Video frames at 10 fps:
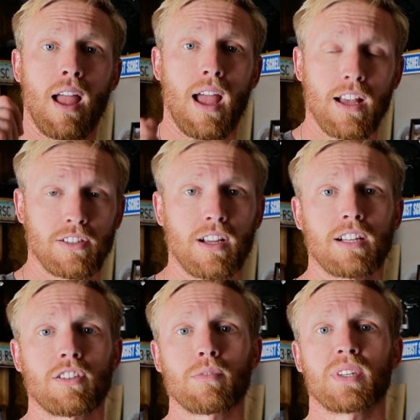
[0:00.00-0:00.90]
as you
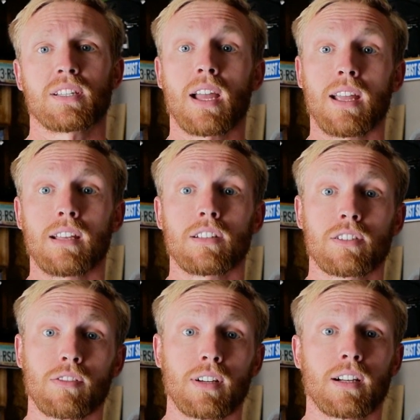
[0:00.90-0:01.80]
guys heard me say, it
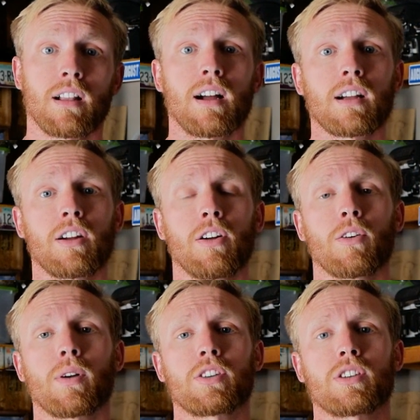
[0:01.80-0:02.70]
is 3 o'clock.
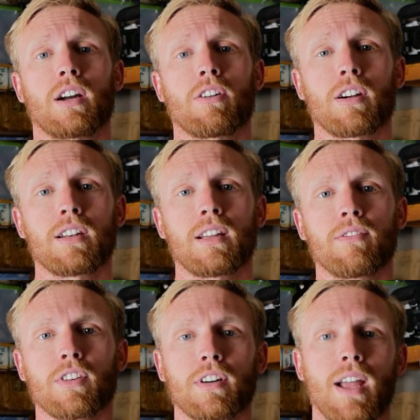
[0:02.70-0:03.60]
Rush hour in
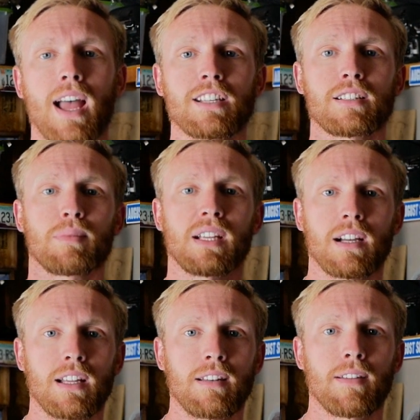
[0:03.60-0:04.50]
Denver has
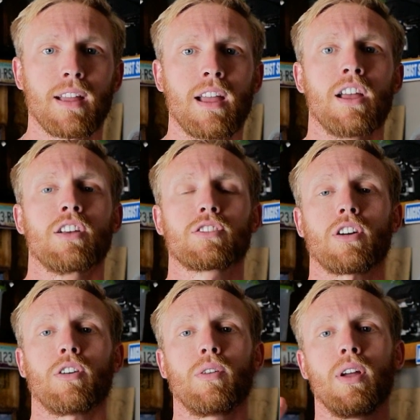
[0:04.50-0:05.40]
begun.
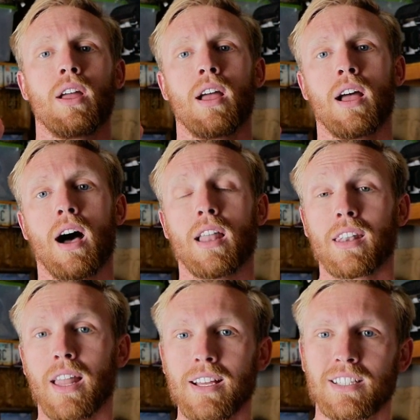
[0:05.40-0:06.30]
So
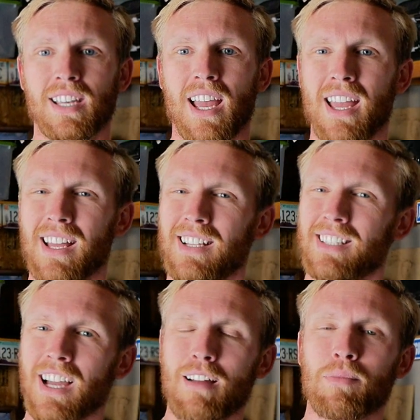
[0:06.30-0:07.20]
unless
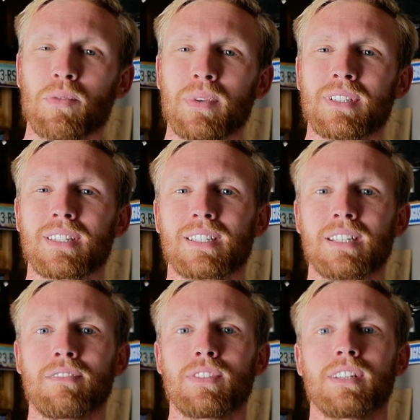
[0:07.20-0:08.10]
time permits this
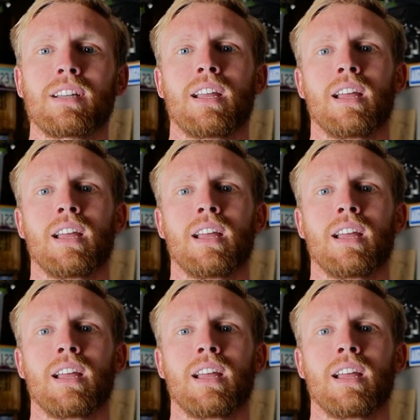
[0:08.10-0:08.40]
evening,